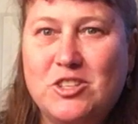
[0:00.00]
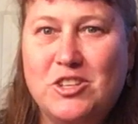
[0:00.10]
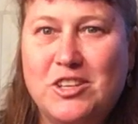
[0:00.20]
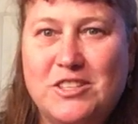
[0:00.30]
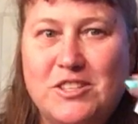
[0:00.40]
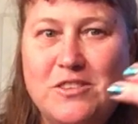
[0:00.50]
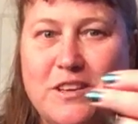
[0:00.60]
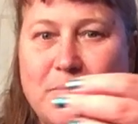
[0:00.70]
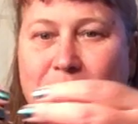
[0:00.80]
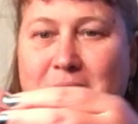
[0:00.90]
or you can do
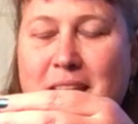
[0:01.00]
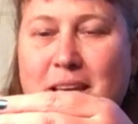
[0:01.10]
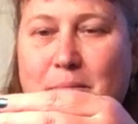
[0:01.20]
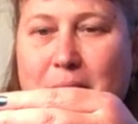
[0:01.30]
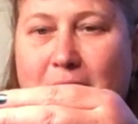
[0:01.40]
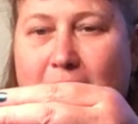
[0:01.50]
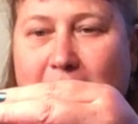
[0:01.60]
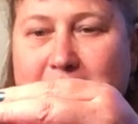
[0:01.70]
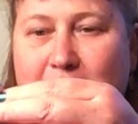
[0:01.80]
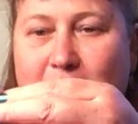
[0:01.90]
them. But I
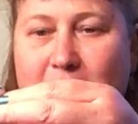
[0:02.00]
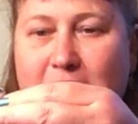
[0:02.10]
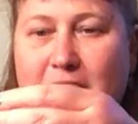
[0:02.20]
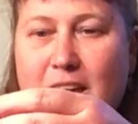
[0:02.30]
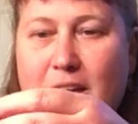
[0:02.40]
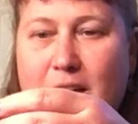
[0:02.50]
definitely